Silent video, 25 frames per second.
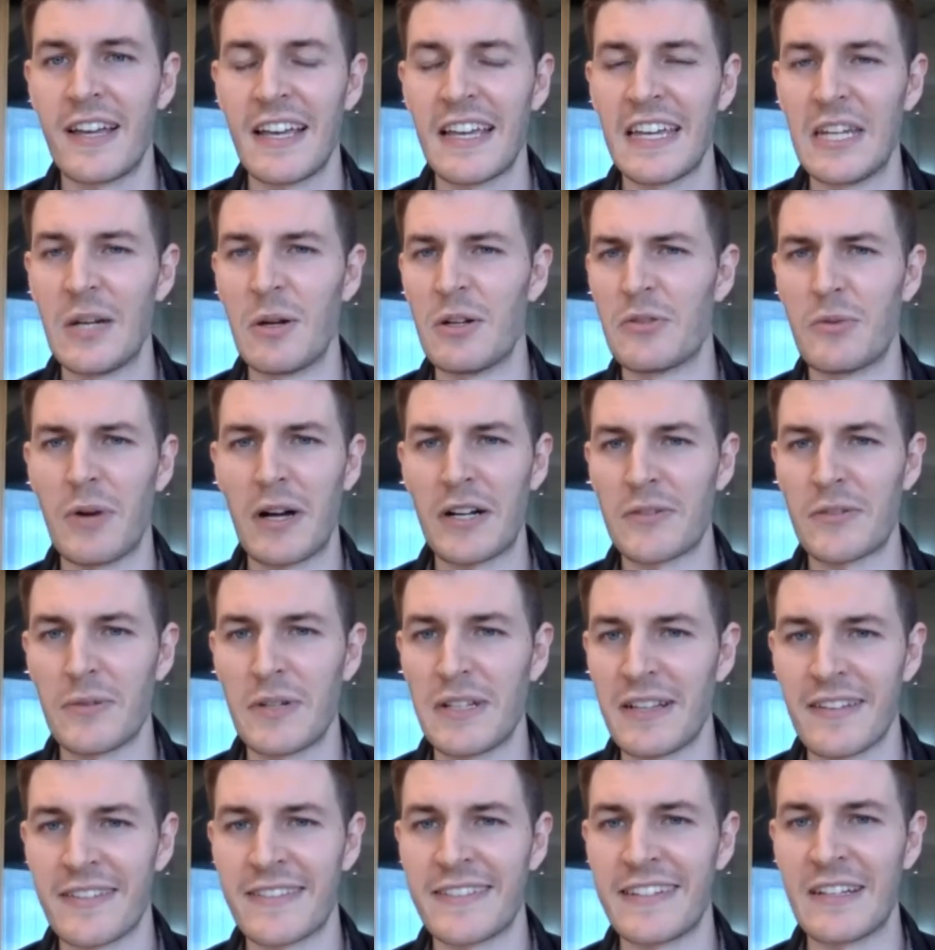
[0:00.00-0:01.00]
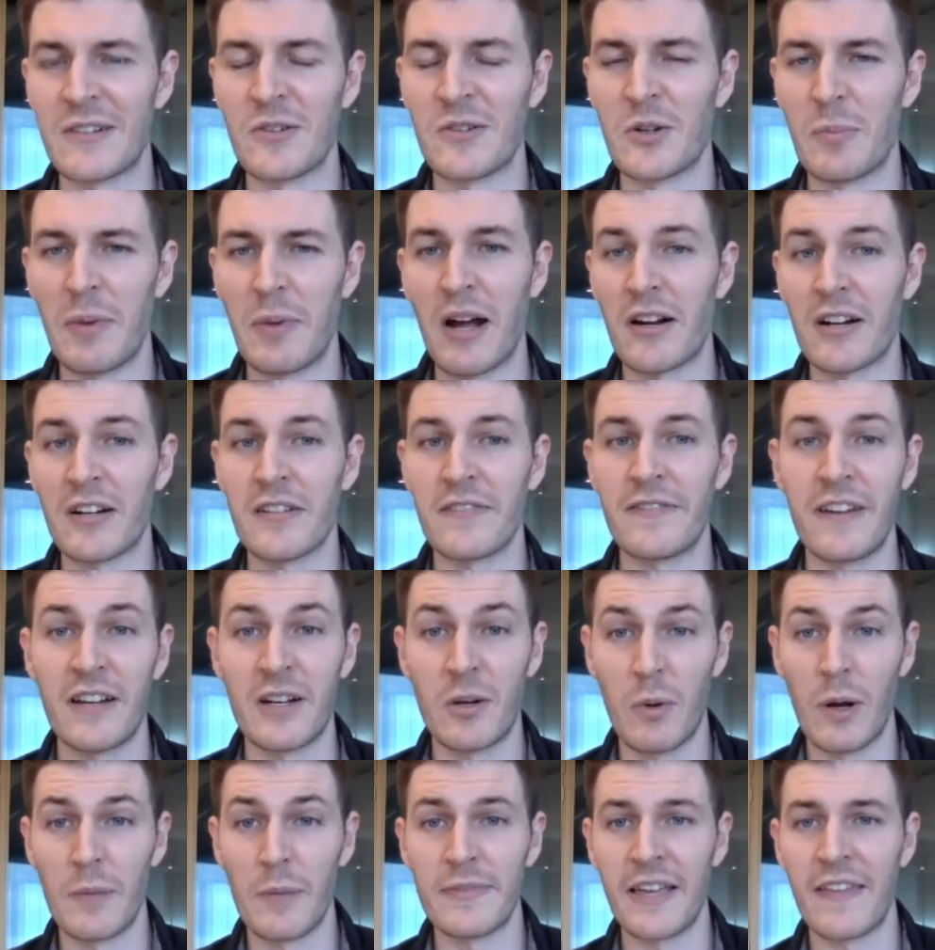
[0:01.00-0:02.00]
a directory listing or a biography on a
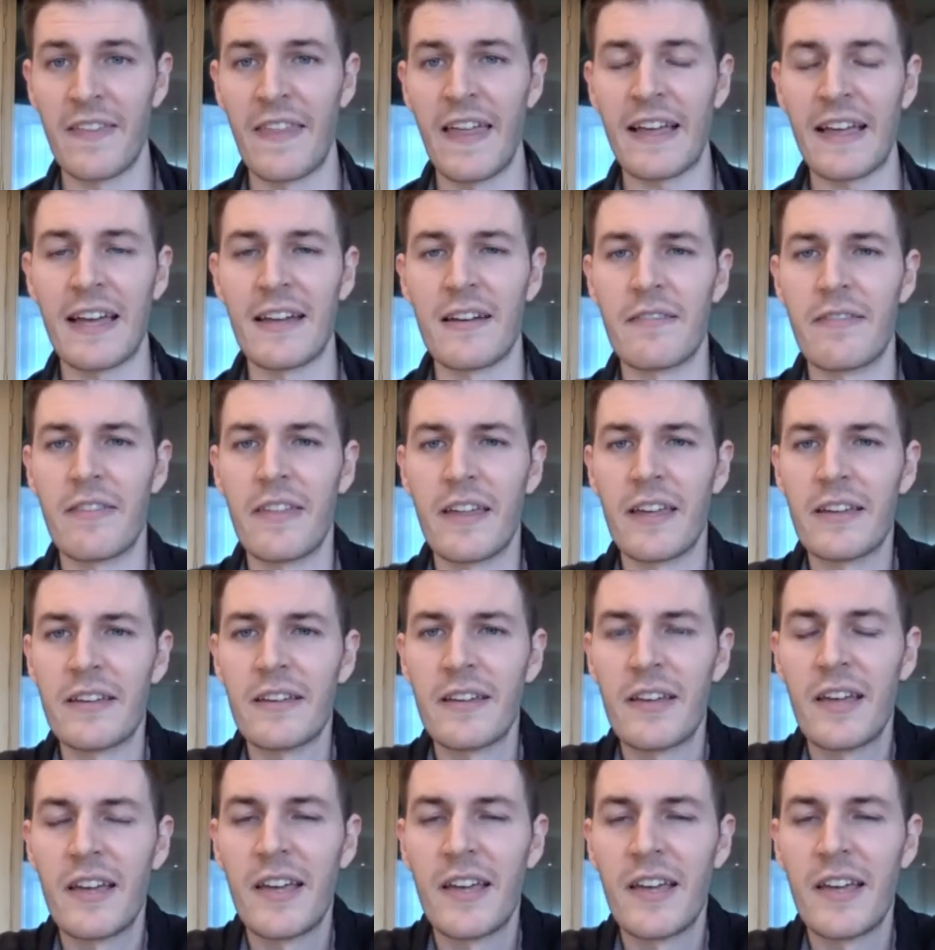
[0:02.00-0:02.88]
website, that kind of thing.